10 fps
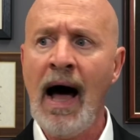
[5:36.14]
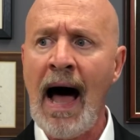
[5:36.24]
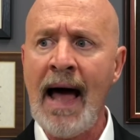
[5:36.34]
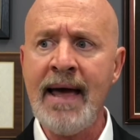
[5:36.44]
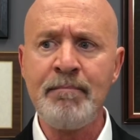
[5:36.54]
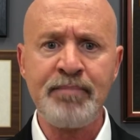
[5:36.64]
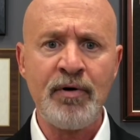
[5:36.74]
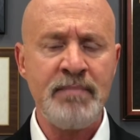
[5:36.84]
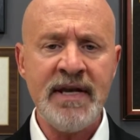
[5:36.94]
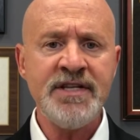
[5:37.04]
I am
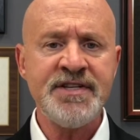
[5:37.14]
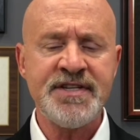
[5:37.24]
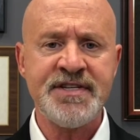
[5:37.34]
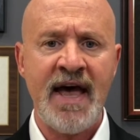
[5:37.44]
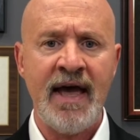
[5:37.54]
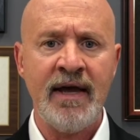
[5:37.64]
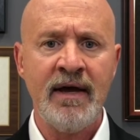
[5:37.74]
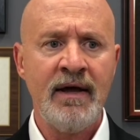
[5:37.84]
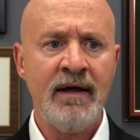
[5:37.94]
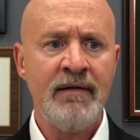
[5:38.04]
permitted to say
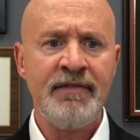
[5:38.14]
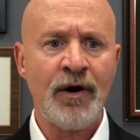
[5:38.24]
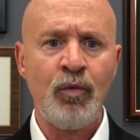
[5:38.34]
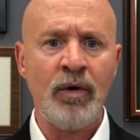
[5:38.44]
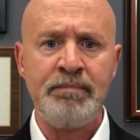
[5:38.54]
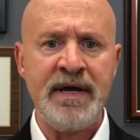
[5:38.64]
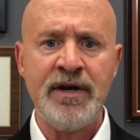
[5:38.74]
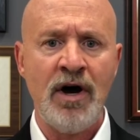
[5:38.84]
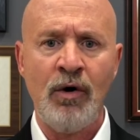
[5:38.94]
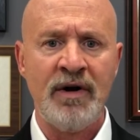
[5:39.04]
there will be
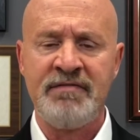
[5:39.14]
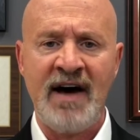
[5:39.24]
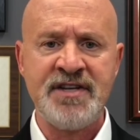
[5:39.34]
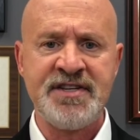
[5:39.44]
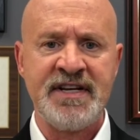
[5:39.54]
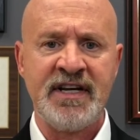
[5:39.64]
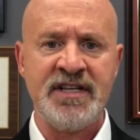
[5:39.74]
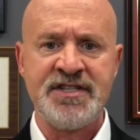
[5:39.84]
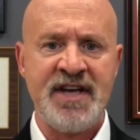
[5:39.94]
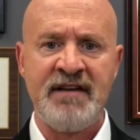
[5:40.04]
no advice and
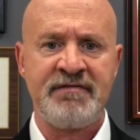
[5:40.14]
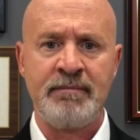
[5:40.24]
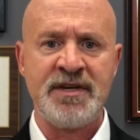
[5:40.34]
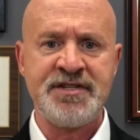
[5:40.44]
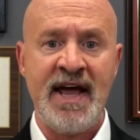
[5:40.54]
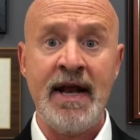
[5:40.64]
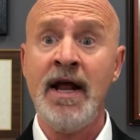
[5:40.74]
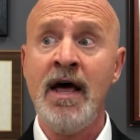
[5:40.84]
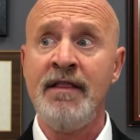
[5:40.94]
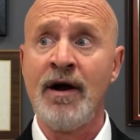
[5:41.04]
consent from the Senate.
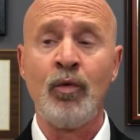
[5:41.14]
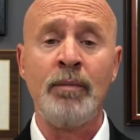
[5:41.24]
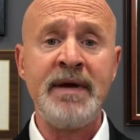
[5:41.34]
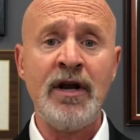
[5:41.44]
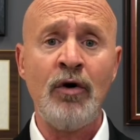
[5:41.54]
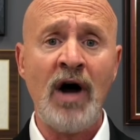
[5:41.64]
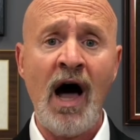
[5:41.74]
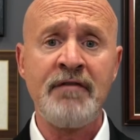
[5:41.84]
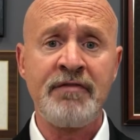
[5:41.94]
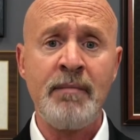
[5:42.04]
There will be no
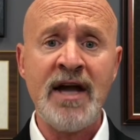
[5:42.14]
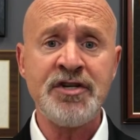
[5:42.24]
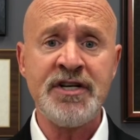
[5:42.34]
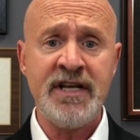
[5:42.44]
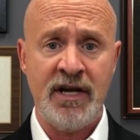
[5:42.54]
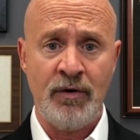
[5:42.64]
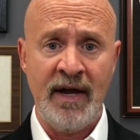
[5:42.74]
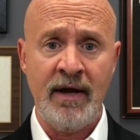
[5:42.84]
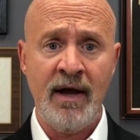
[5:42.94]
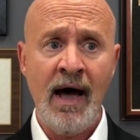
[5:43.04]
confirmation hearing.